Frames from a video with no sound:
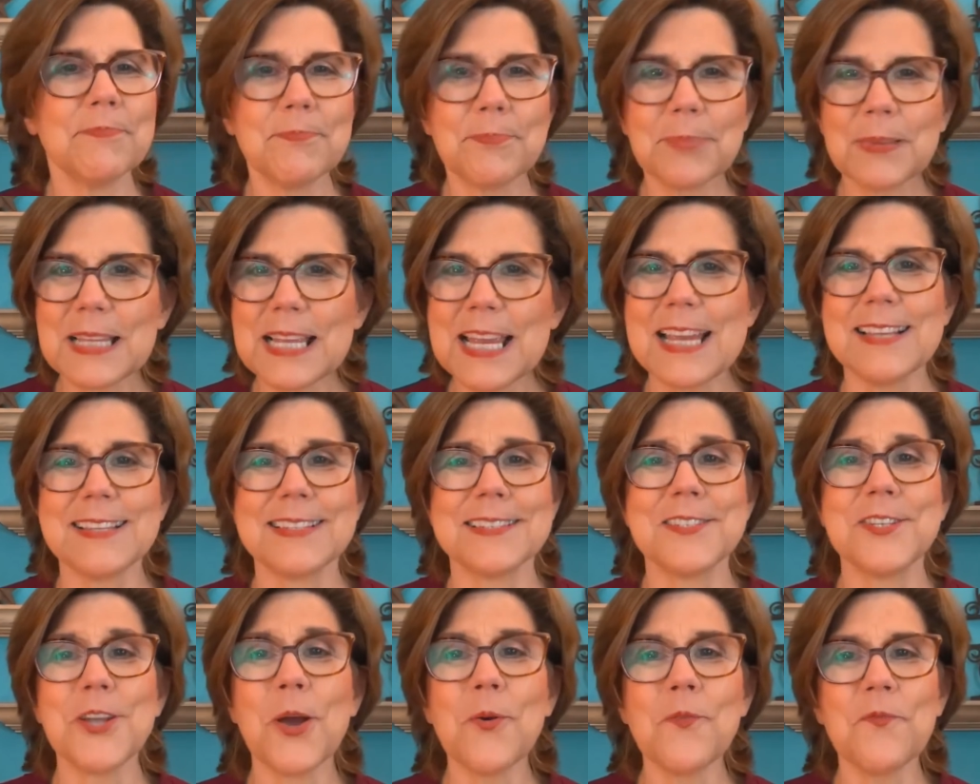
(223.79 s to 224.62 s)

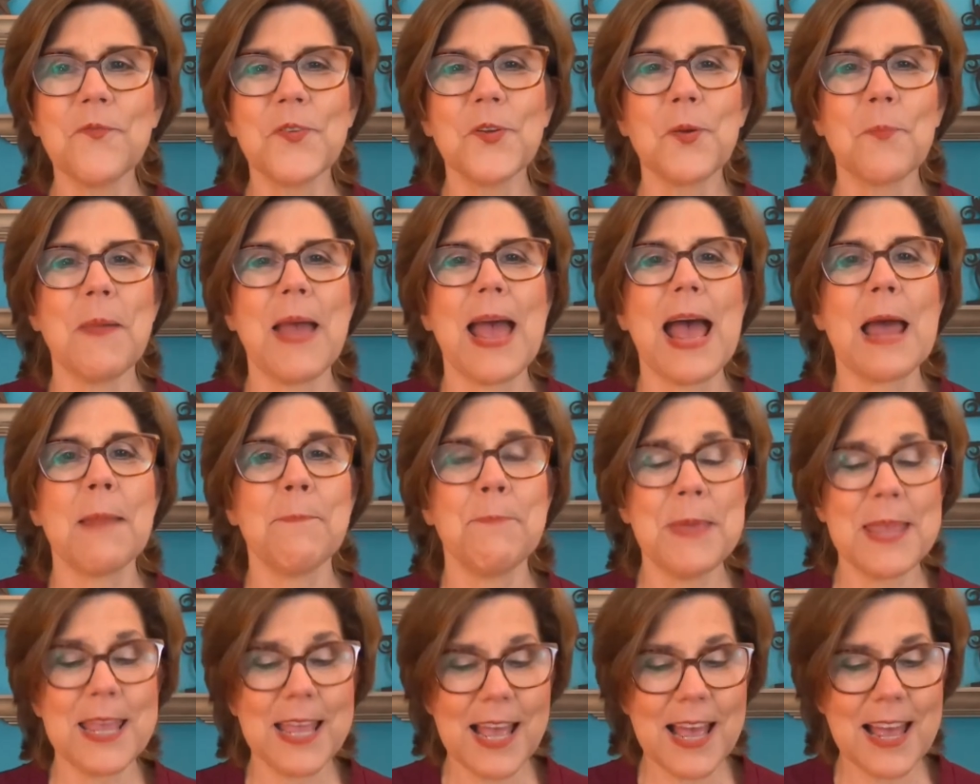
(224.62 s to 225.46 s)
Please don't feel bad
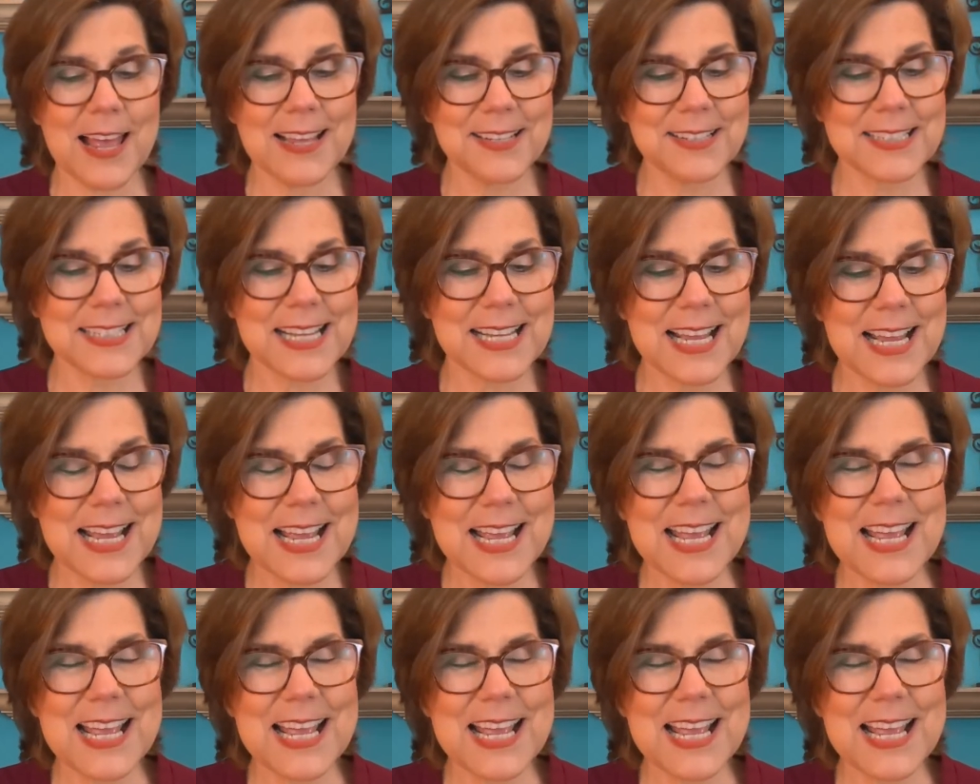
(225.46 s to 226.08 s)
because